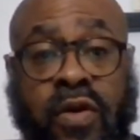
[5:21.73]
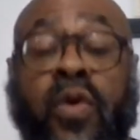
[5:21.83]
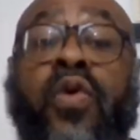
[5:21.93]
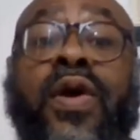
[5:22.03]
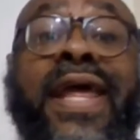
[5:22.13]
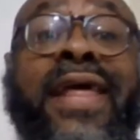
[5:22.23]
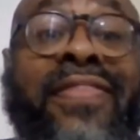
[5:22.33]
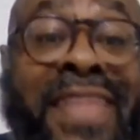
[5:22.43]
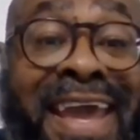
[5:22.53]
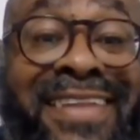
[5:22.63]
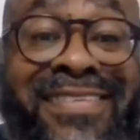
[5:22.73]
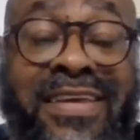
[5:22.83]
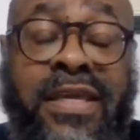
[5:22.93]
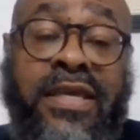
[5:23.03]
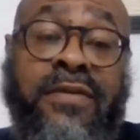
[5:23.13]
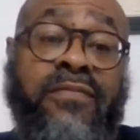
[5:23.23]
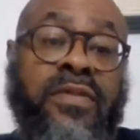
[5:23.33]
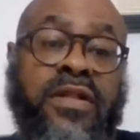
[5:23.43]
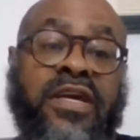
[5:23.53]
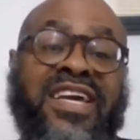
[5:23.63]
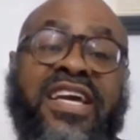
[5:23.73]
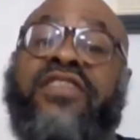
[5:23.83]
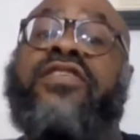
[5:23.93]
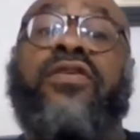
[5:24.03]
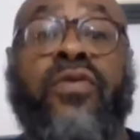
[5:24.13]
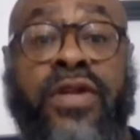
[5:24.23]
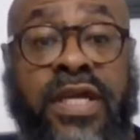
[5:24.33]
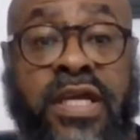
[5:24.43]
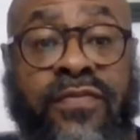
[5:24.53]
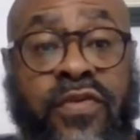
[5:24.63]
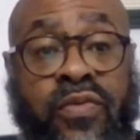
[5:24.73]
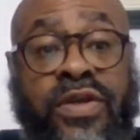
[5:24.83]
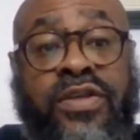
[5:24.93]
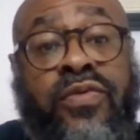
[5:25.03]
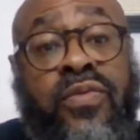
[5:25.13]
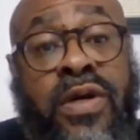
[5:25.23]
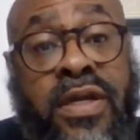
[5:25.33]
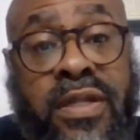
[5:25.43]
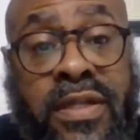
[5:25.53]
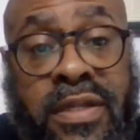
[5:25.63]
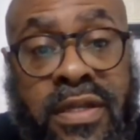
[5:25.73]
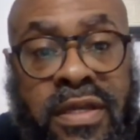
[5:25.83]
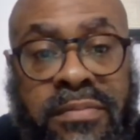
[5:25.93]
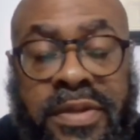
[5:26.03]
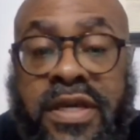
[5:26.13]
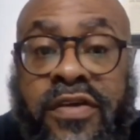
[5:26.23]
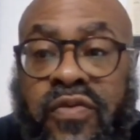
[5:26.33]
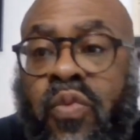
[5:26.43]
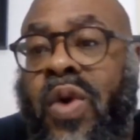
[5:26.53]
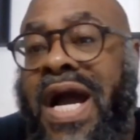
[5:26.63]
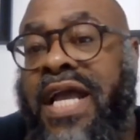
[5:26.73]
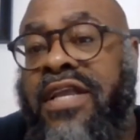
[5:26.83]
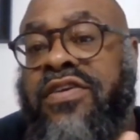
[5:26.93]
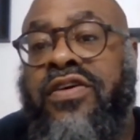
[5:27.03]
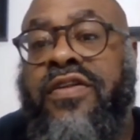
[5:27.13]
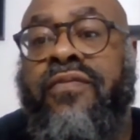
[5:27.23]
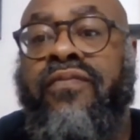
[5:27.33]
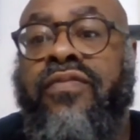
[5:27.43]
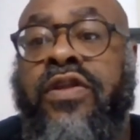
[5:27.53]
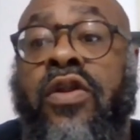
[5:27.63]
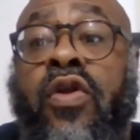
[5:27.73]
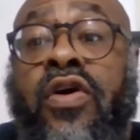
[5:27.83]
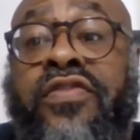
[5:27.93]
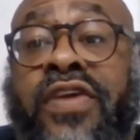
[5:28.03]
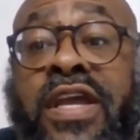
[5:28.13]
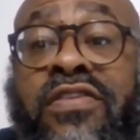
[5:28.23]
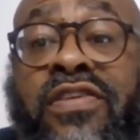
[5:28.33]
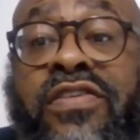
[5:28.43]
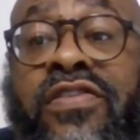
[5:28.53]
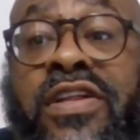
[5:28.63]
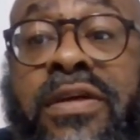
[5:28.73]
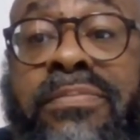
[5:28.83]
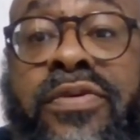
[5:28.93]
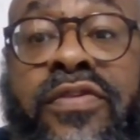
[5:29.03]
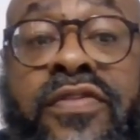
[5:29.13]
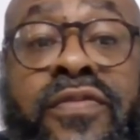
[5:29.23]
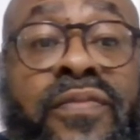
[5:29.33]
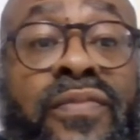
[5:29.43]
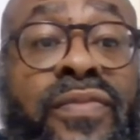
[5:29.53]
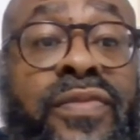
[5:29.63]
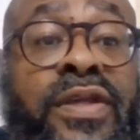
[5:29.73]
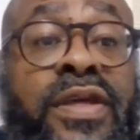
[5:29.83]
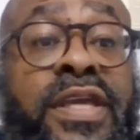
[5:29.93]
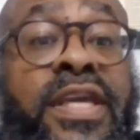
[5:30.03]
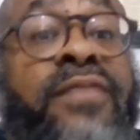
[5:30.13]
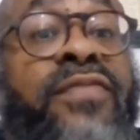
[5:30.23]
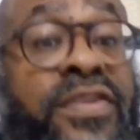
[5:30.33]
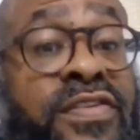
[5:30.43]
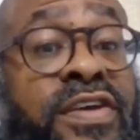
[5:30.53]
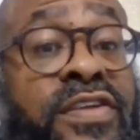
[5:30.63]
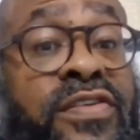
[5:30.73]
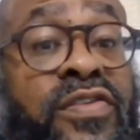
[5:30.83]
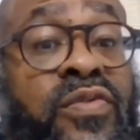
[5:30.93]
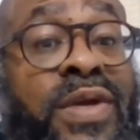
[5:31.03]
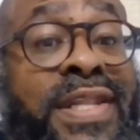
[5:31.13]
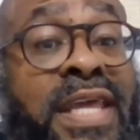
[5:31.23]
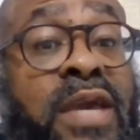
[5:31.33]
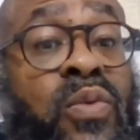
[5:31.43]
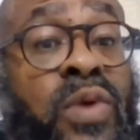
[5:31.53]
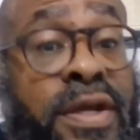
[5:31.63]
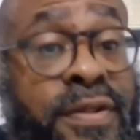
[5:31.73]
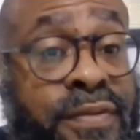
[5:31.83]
Or in that team isn't going to give you what you want. Because why should the Los Angeles Clippers give the Sixers what they want